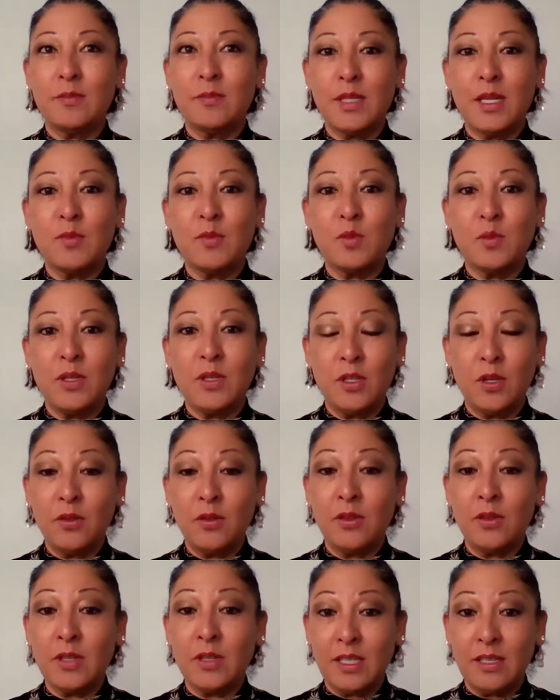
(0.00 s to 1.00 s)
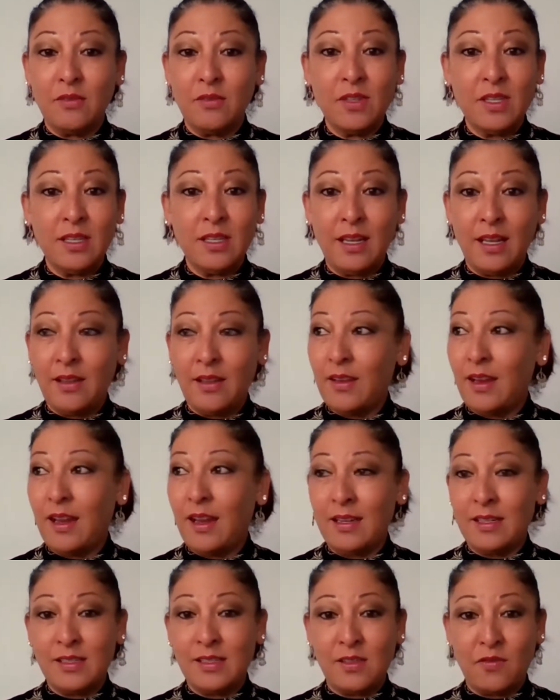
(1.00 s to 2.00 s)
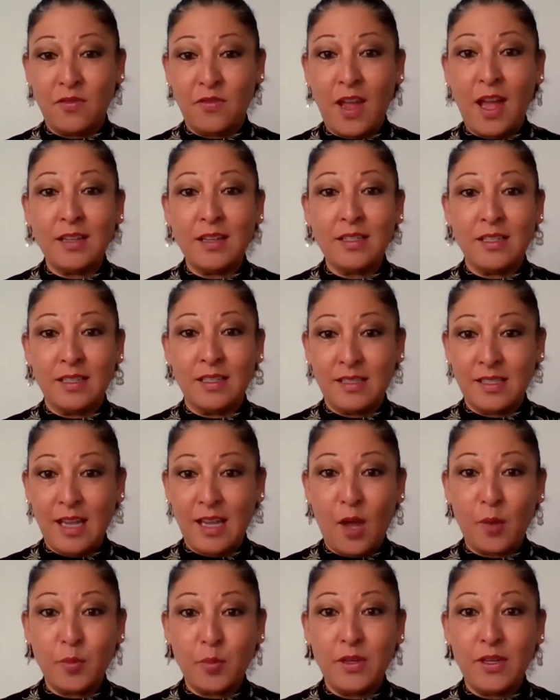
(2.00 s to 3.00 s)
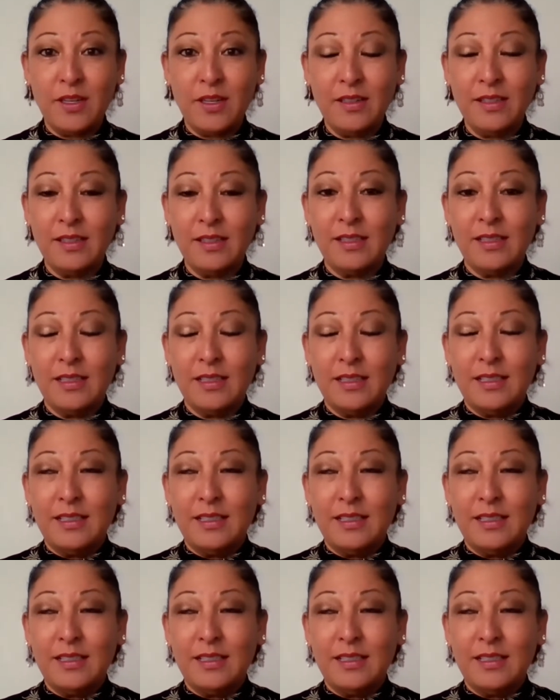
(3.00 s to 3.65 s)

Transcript: sometimes we know they're a given and it's a fact and it's happening,